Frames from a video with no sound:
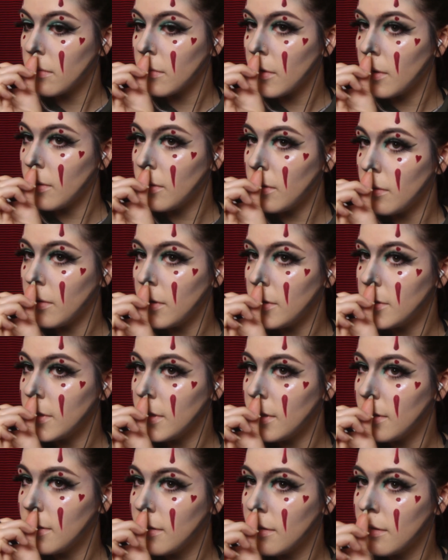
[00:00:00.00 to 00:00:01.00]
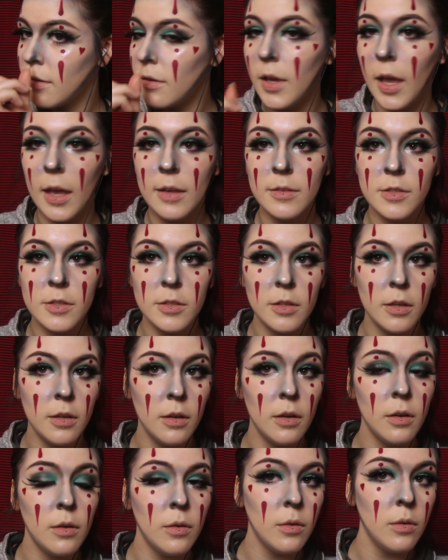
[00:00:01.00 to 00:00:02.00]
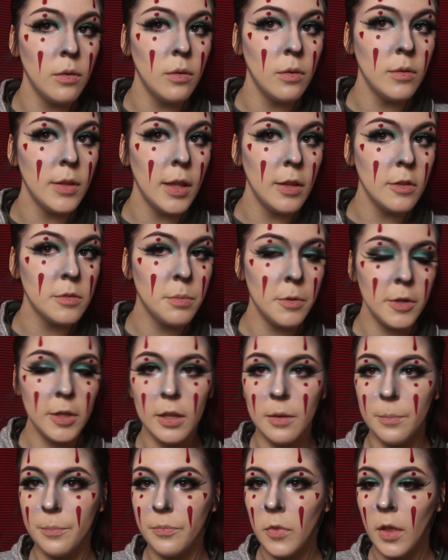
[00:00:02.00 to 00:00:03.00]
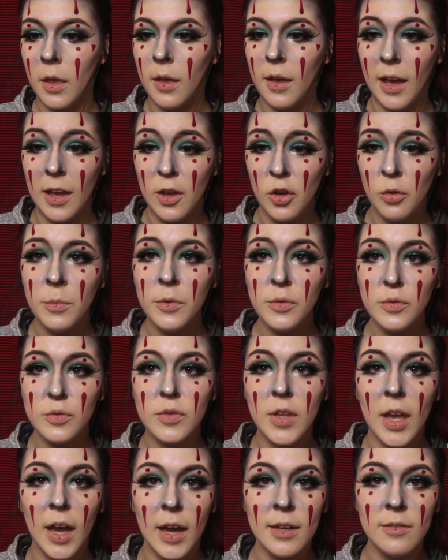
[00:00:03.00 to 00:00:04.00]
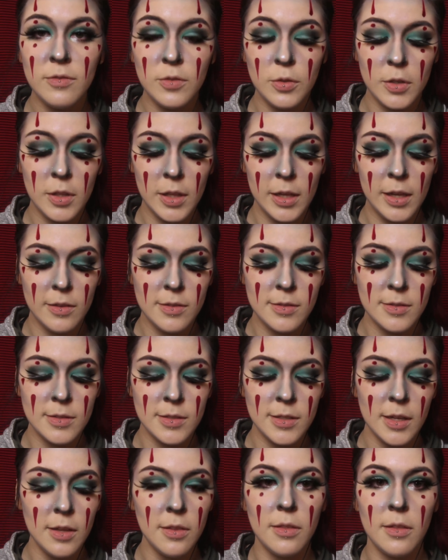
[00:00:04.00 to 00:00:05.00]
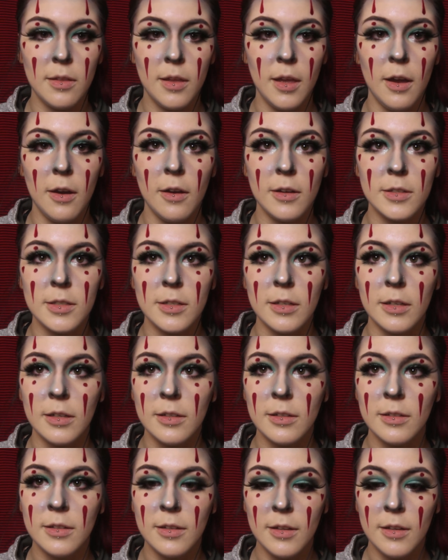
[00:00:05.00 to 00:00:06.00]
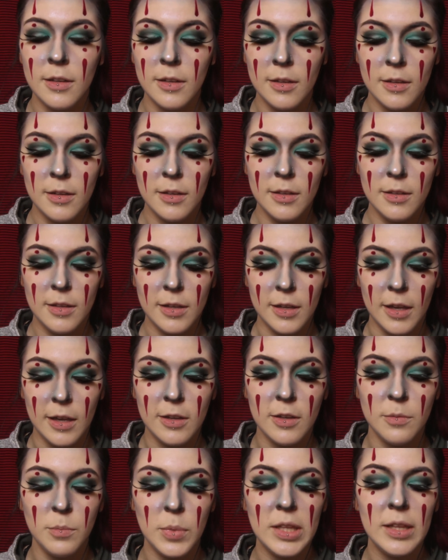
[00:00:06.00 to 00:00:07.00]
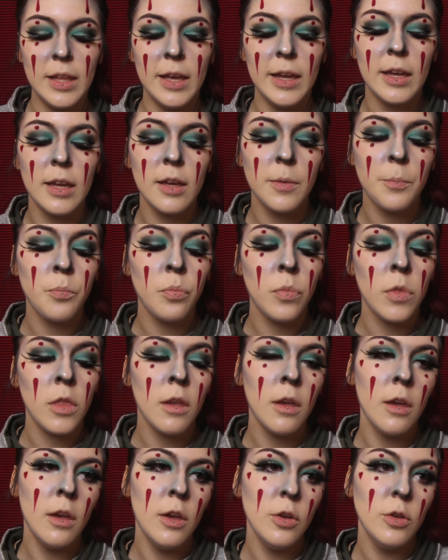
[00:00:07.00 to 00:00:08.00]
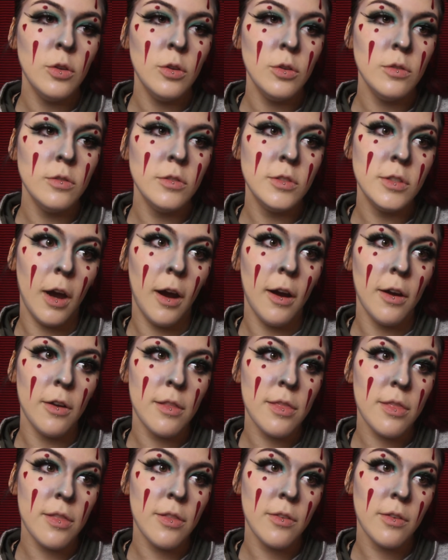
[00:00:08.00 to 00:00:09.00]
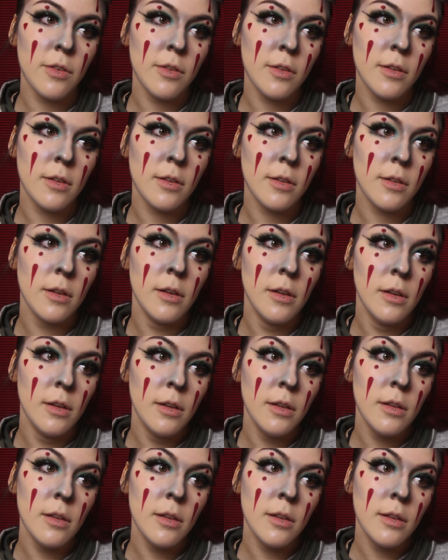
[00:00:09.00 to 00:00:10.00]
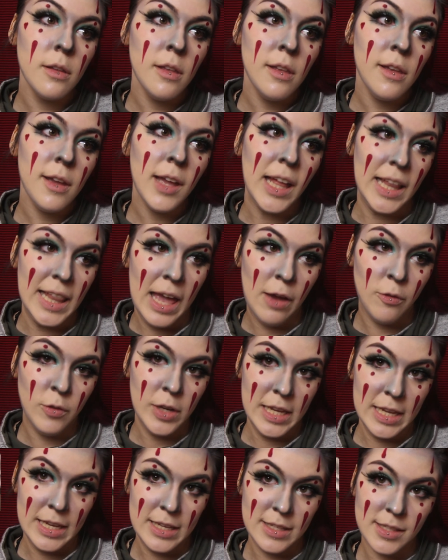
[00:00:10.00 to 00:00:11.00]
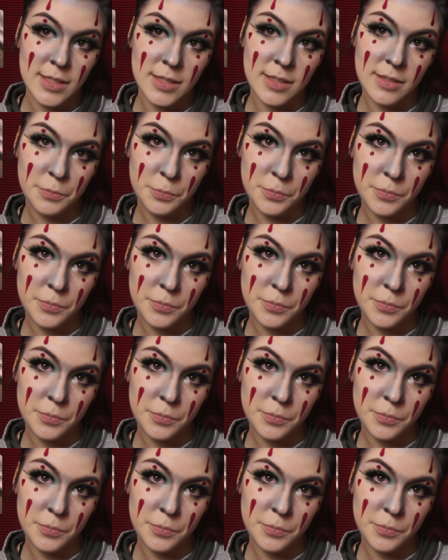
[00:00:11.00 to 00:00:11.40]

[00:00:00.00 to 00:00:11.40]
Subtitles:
I'm so itchy. Okay, so that looks pretty good. I almost kind of look like a Sith character. Like I could be like Darth Clownius.